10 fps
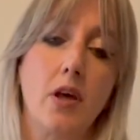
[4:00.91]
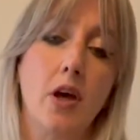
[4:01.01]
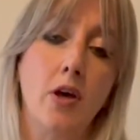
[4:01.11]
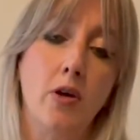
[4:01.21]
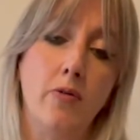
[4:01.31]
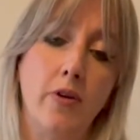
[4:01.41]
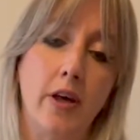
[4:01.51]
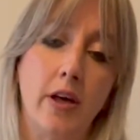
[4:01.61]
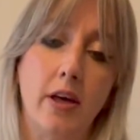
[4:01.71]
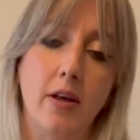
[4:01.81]

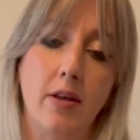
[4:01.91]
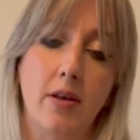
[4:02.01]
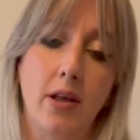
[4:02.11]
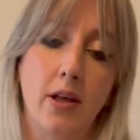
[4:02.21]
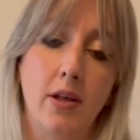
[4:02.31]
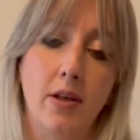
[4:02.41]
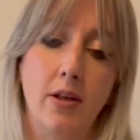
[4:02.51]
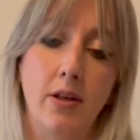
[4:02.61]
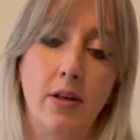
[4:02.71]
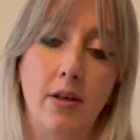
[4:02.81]
over
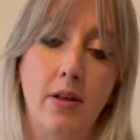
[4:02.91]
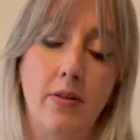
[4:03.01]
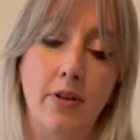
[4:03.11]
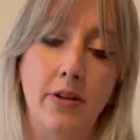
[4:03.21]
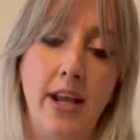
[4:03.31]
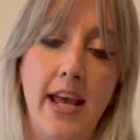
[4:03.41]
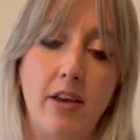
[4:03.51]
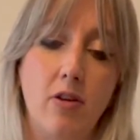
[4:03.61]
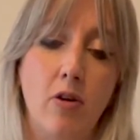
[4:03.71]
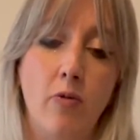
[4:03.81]
the
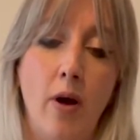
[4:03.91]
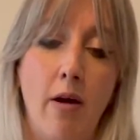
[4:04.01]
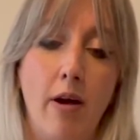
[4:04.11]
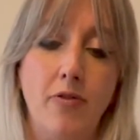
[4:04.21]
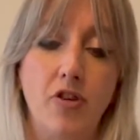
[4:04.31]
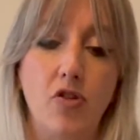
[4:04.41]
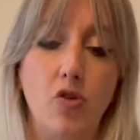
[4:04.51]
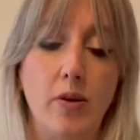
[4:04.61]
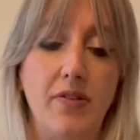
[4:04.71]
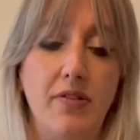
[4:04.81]
neck of where I've just
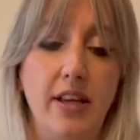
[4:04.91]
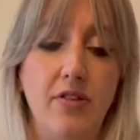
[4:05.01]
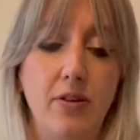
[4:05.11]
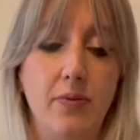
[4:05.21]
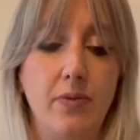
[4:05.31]
twisted.